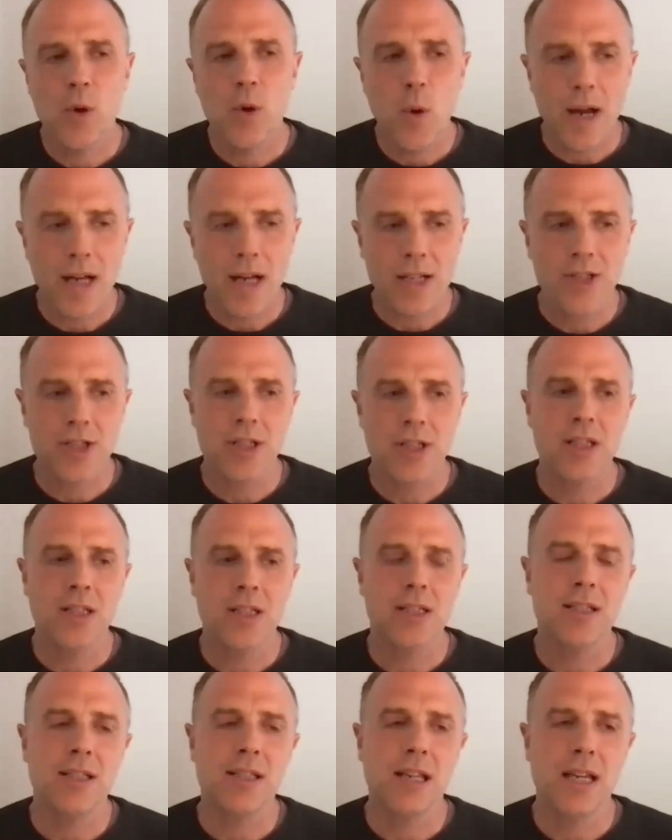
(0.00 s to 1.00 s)

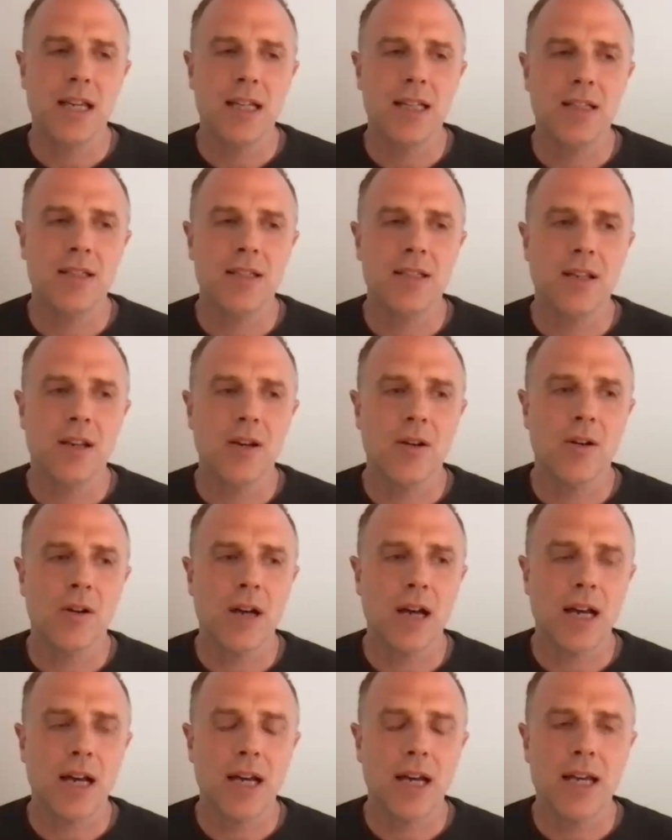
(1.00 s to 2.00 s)
questions, and so
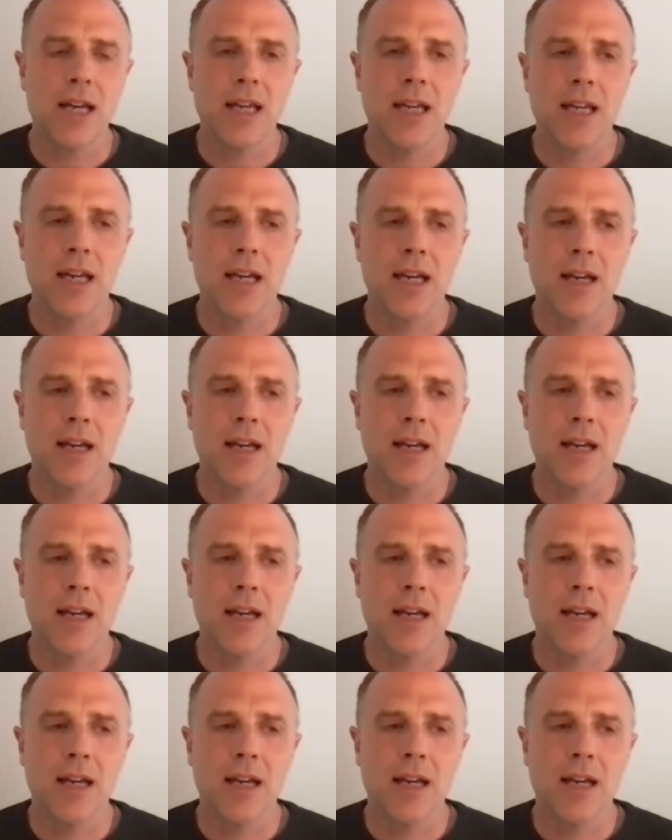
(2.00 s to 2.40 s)
I